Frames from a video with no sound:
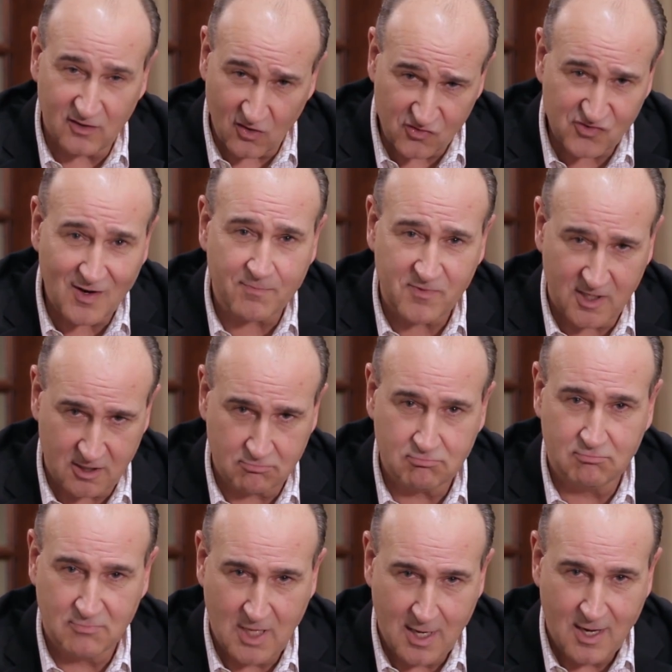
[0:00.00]
you know something,
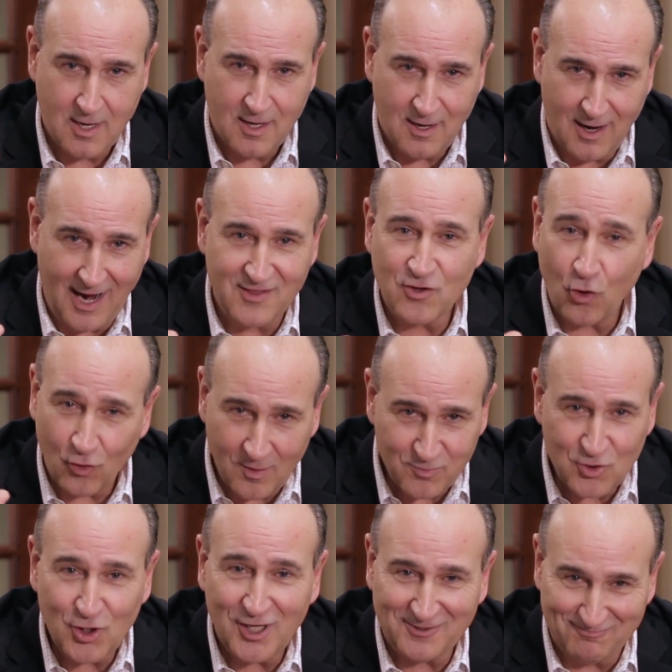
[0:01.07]
I know
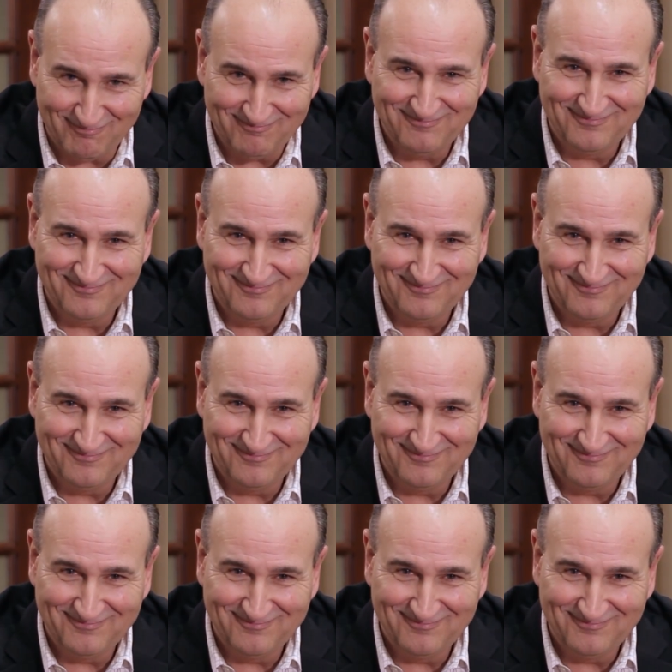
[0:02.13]
I'm good,